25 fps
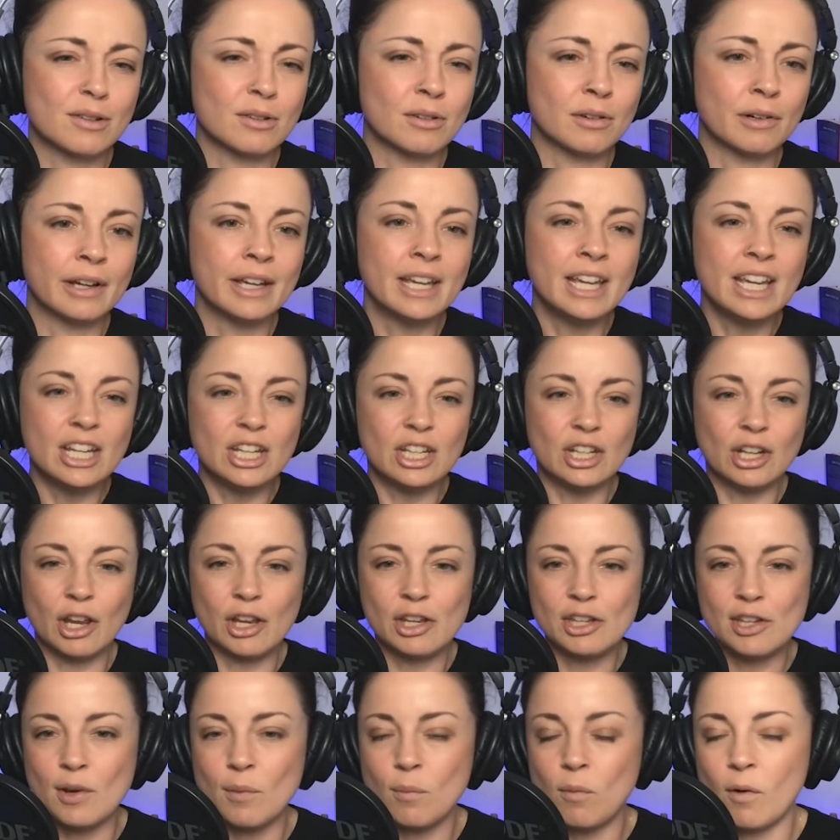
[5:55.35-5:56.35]
Or, you know,
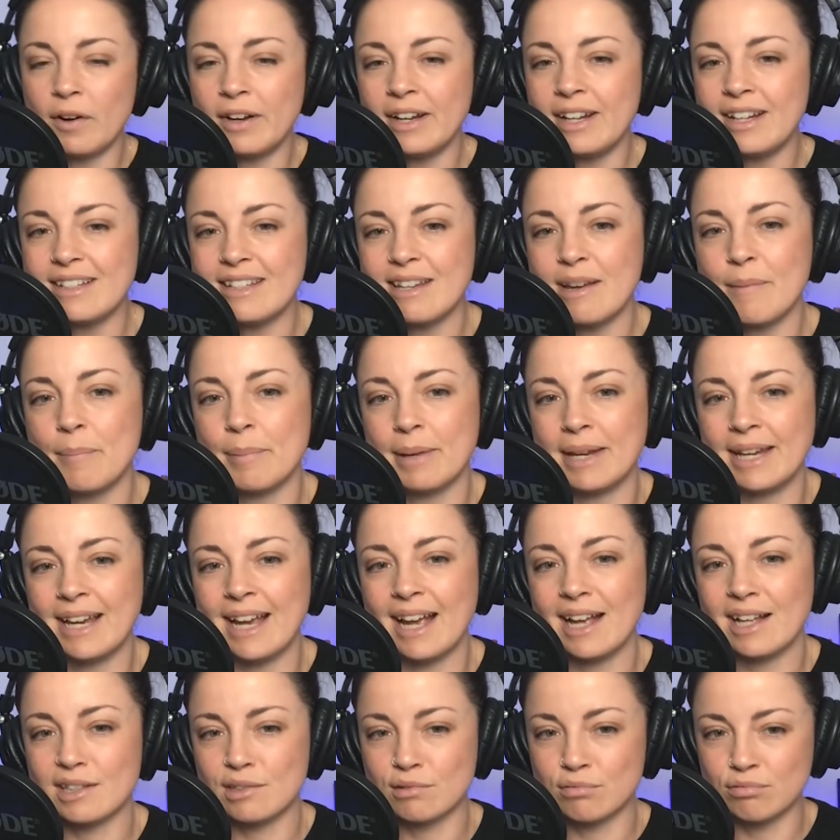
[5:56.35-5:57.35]
you want it to be
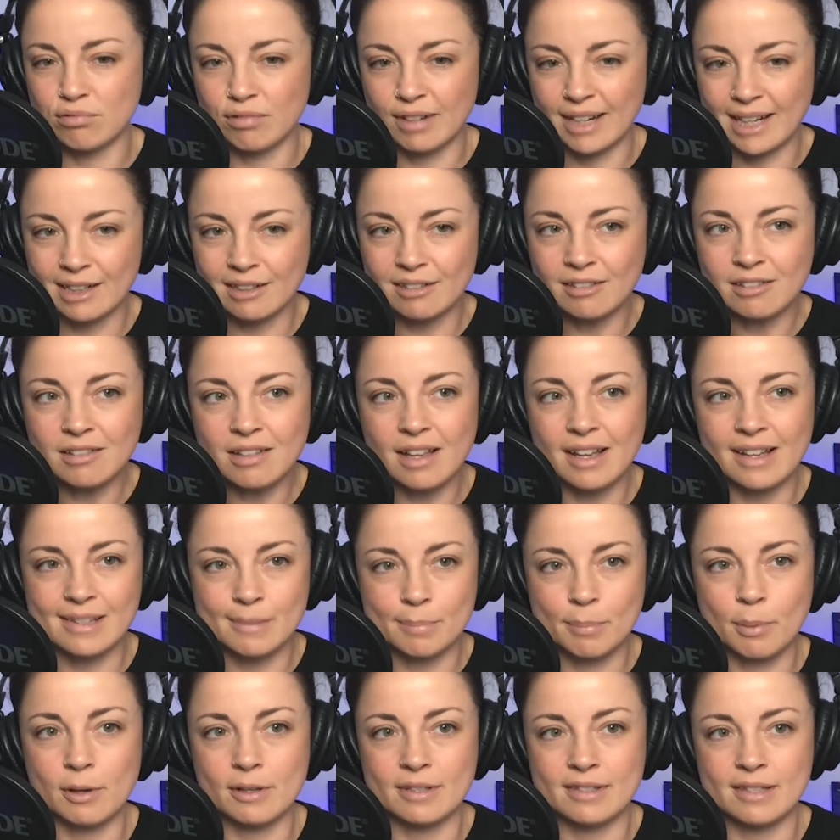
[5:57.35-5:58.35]
as real as
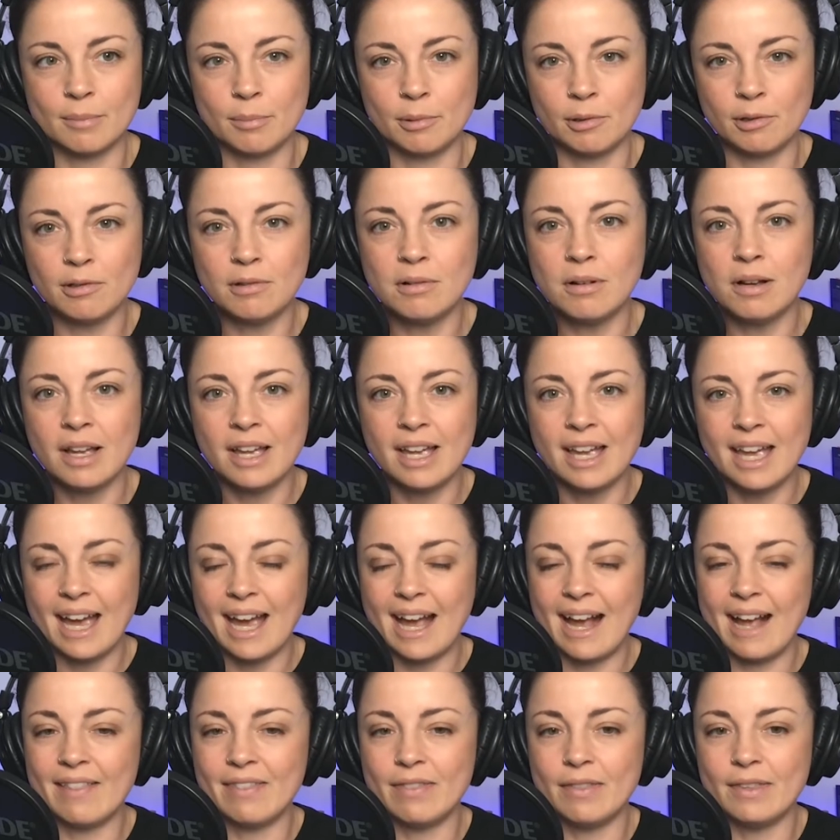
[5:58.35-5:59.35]
possible
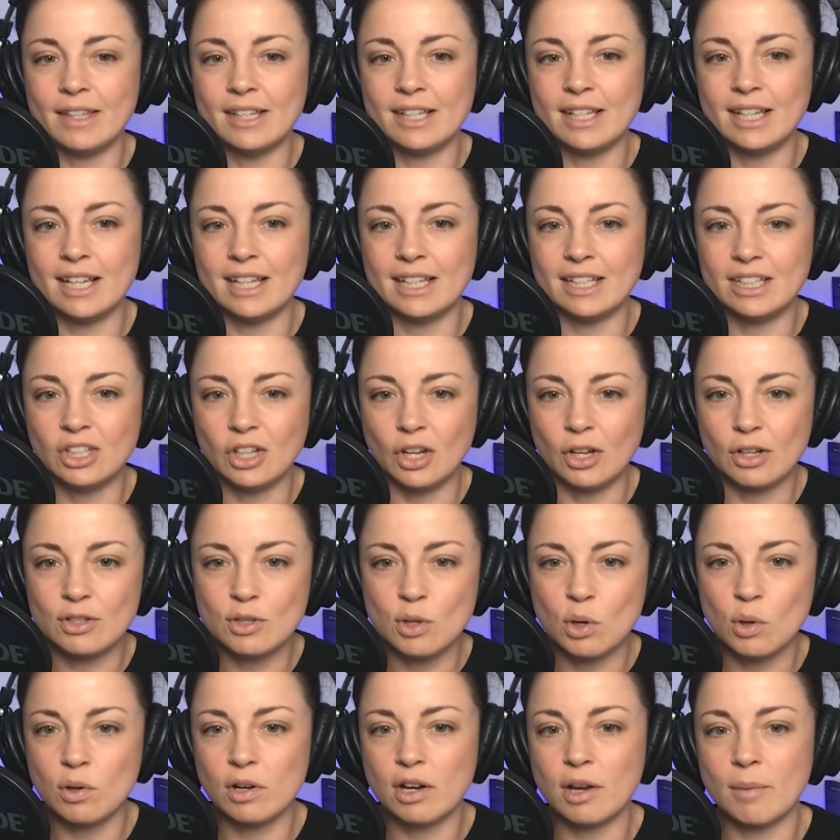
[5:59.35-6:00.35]
and, you know,
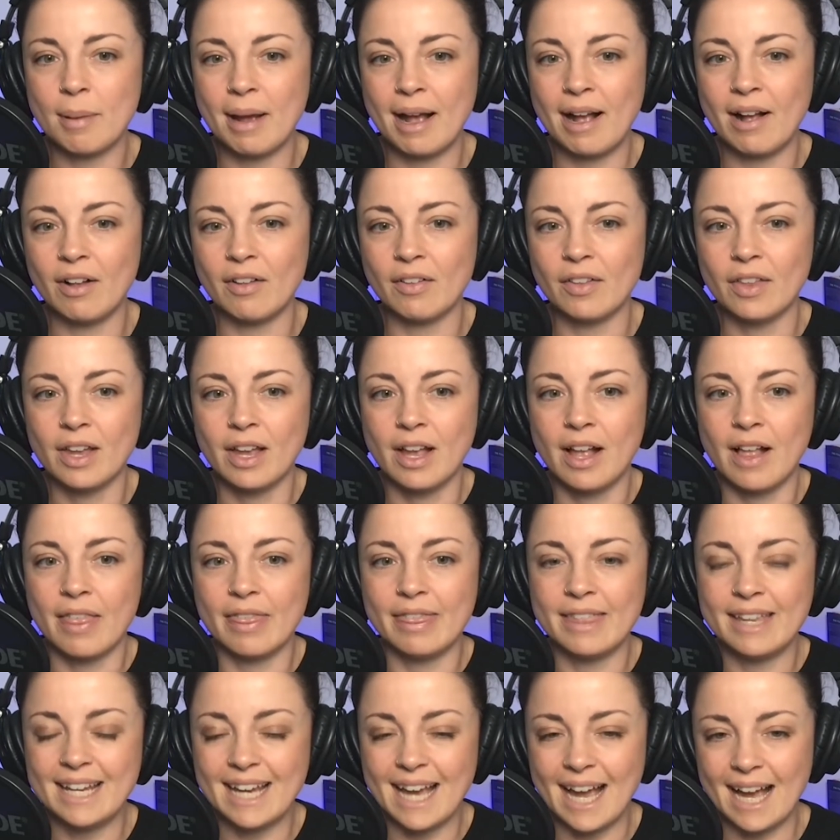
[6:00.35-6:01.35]
talk about
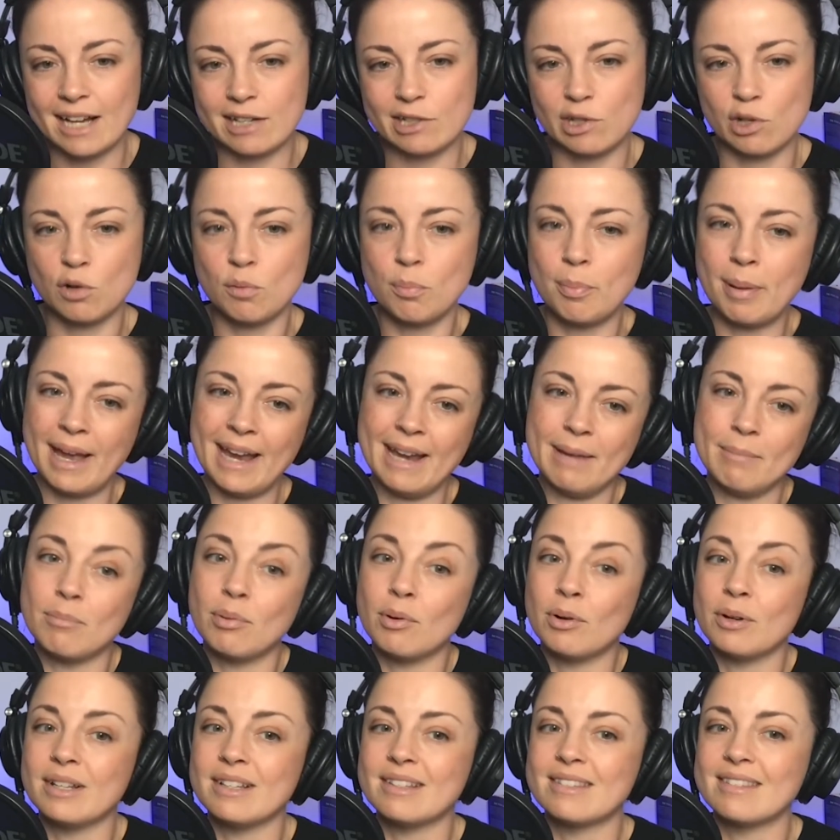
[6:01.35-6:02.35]
the actual pain
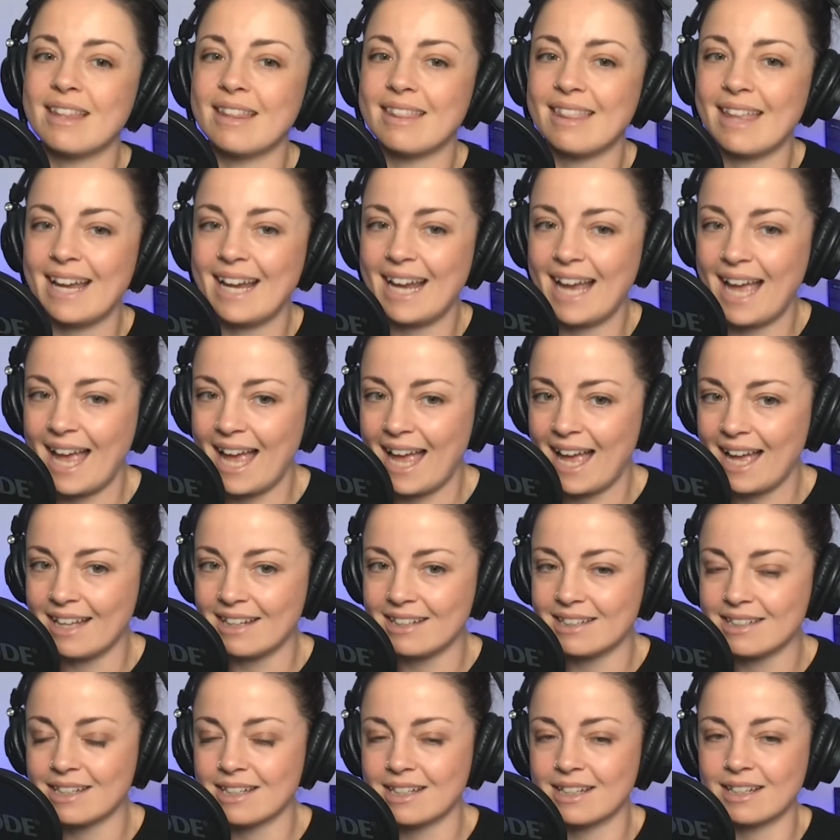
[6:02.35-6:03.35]
points that they
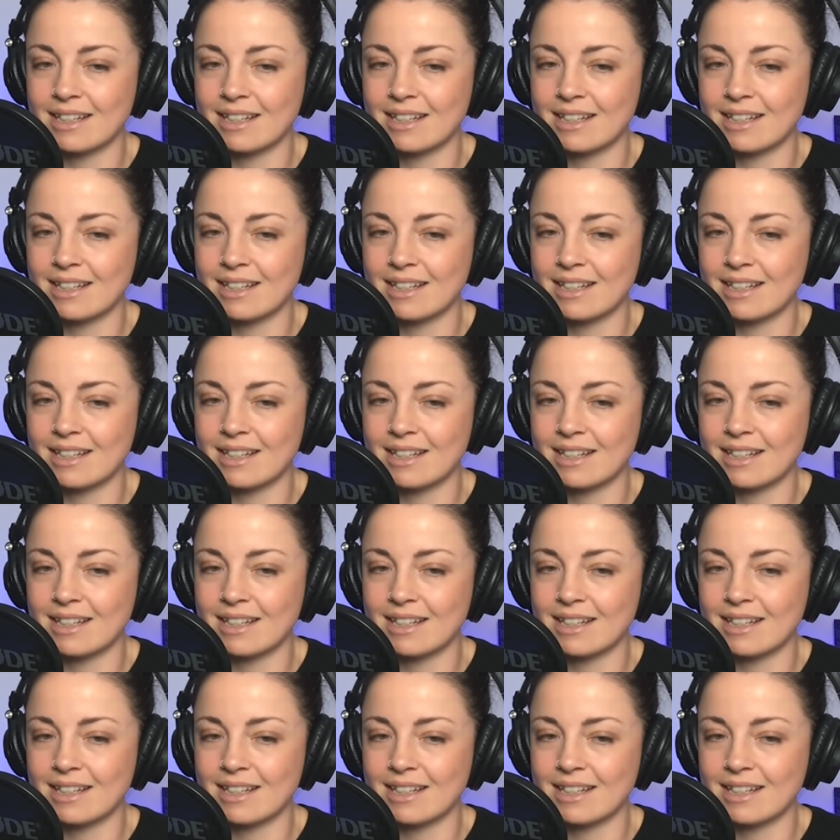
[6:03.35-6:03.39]
had.